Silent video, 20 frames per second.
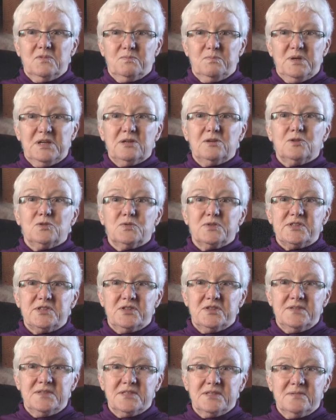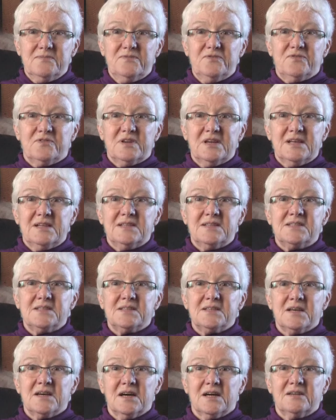be close to some
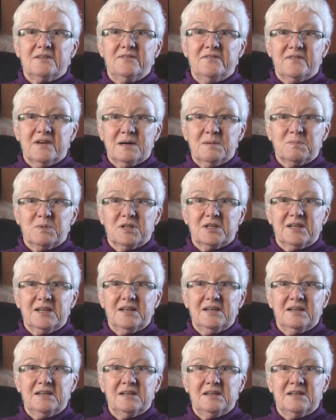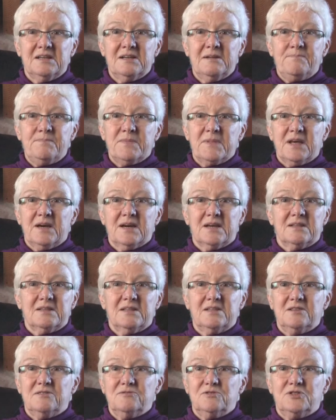friends and family,
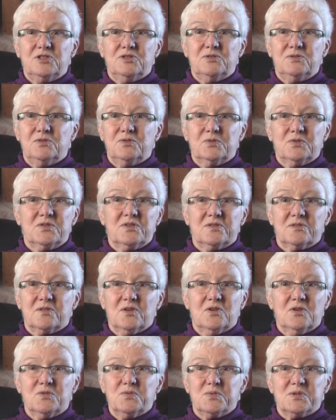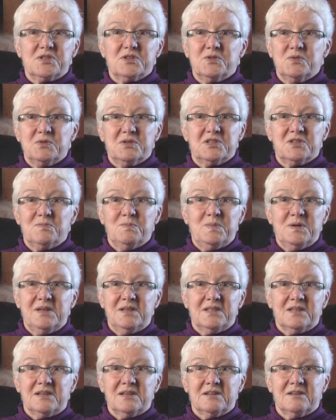and they're always going to be
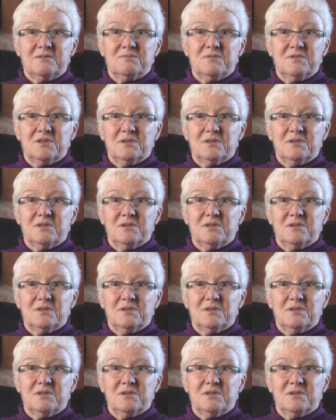there.